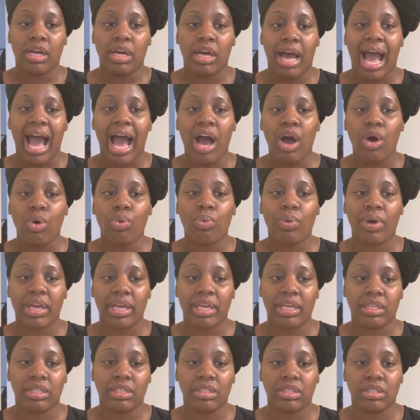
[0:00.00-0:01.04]
our
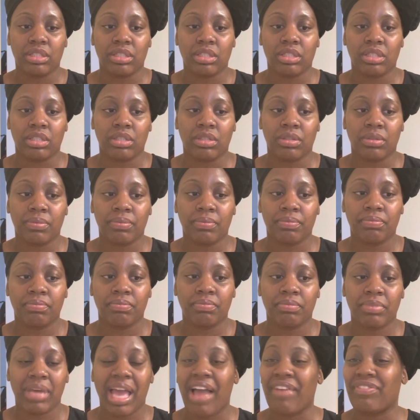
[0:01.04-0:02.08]
ways
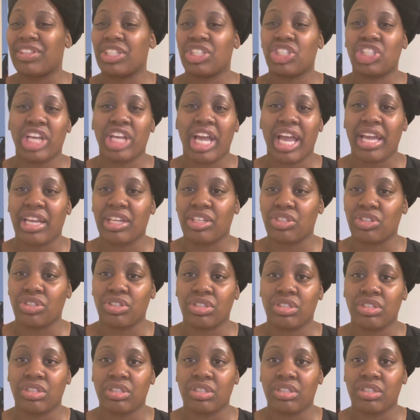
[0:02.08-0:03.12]
have to
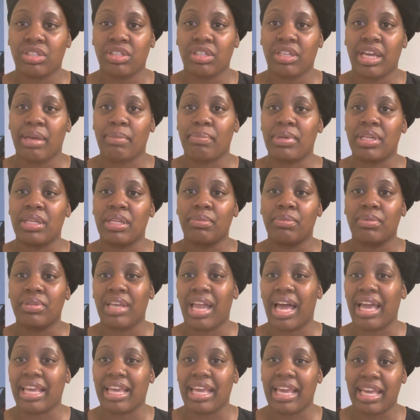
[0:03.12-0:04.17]
change and be
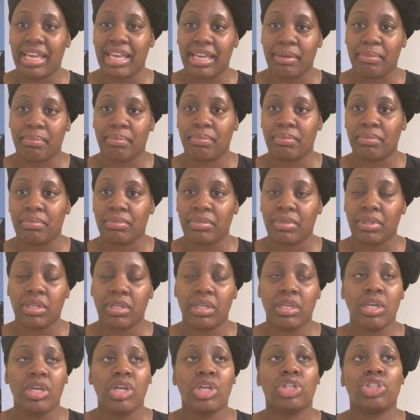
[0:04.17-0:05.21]
like him.
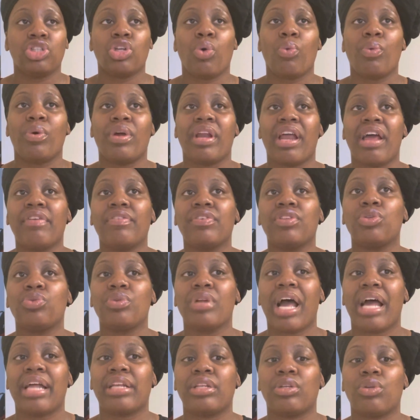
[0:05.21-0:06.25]
So whatever you're
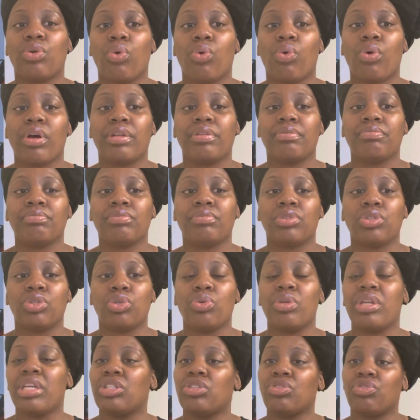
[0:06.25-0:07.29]
not doing, you
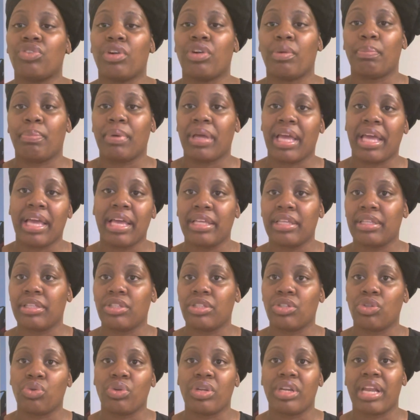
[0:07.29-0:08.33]
need to repent.
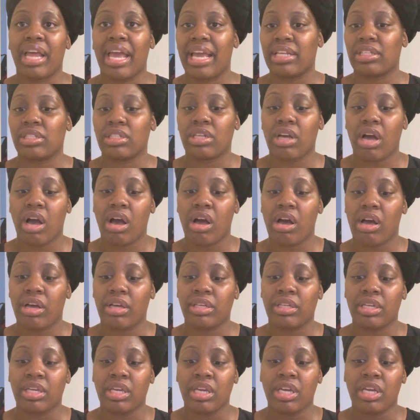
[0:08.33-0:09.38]
You need to ask God
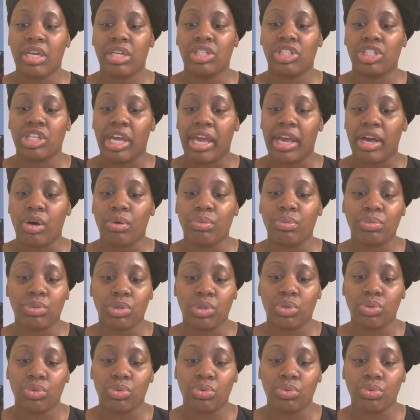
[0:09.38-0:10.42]
to help
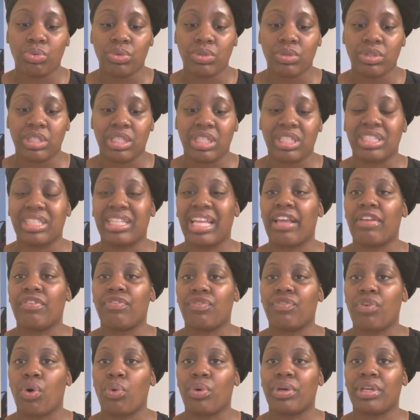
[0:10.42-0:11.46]
you to stay
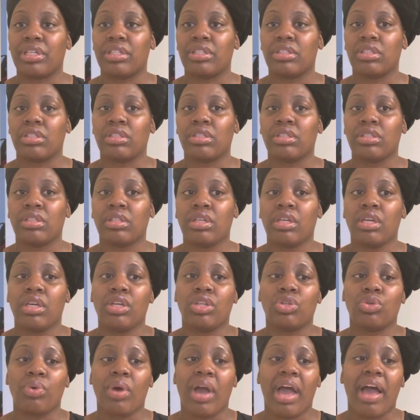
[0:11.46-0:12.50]
focused.
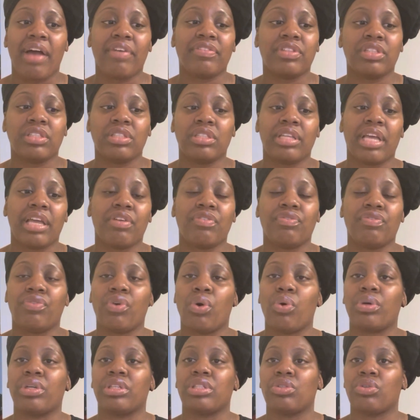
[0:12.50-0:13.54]
You have to stay
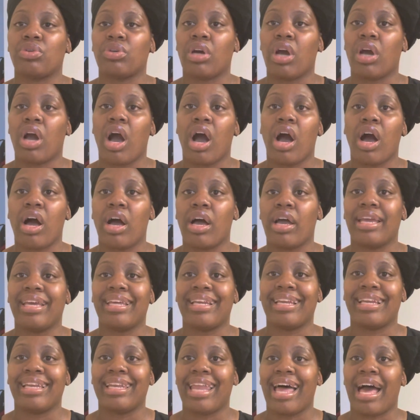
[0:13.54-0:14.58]
focused on God
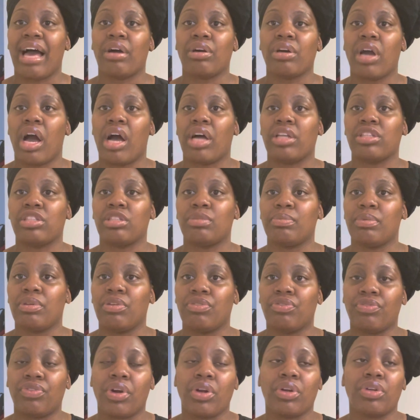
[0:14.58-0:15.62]
and allow God to be
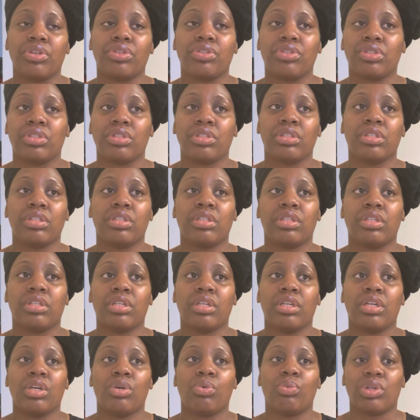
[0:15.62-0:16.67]
first.
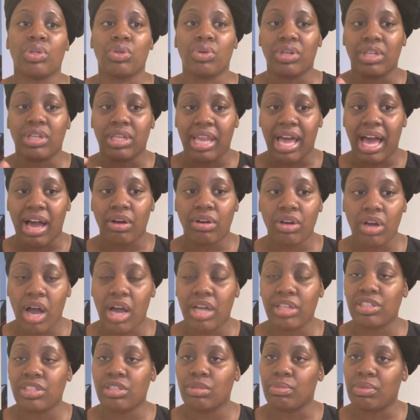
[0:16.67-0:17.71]
When you allow
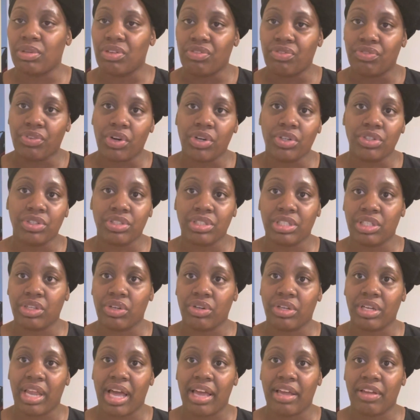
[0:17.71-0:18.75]
God to be first in your
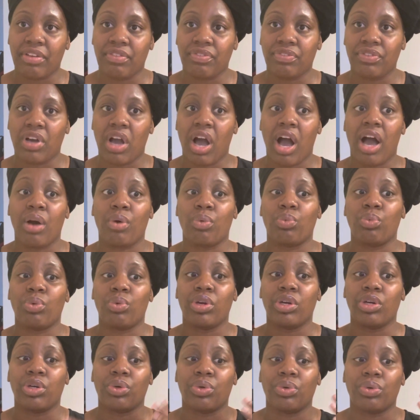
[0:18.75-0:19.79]
life, God
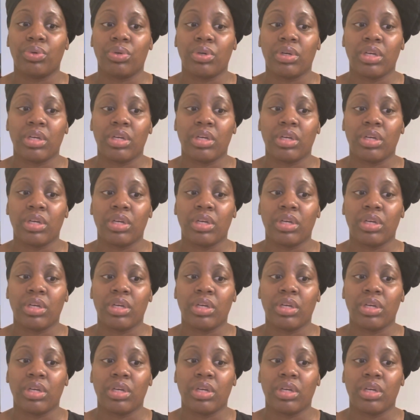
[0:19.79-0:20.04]
will